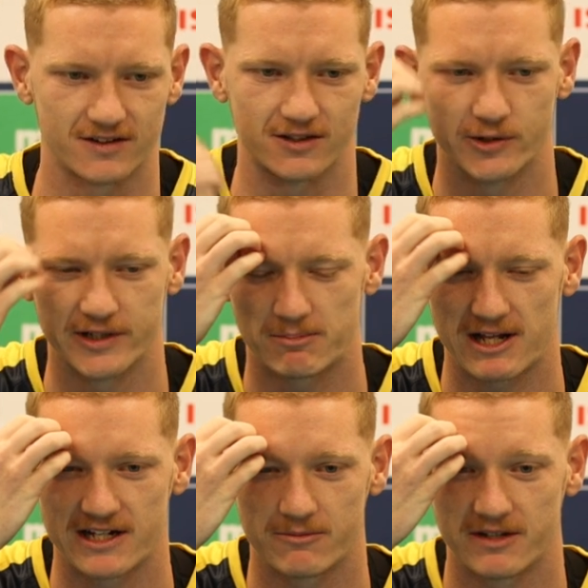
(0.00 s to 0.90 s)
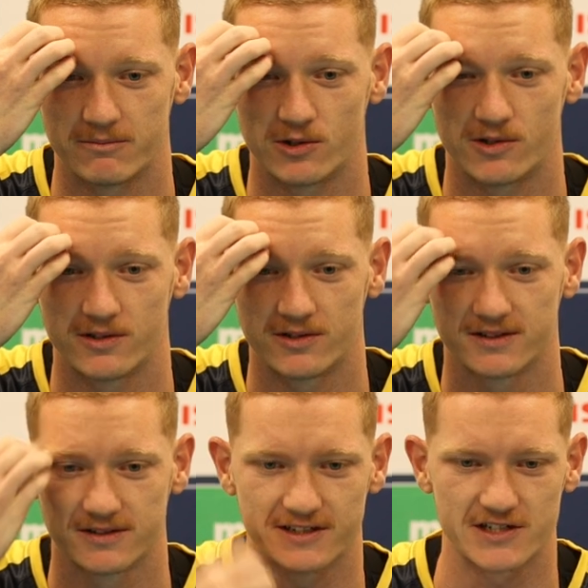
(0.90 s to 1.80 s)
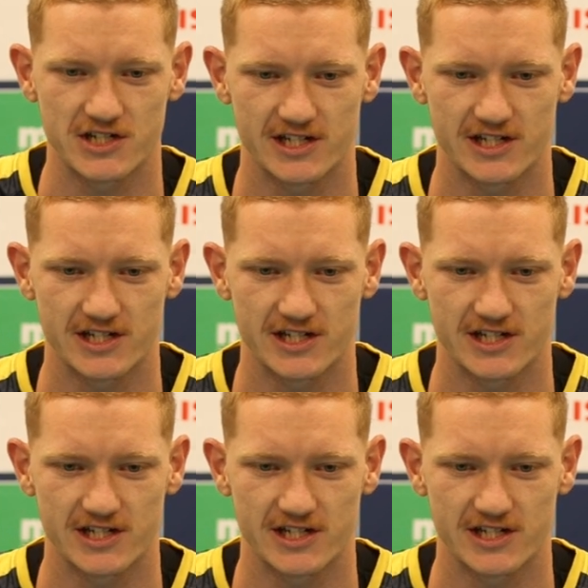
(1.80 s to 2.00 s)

Lewis playing a bit more this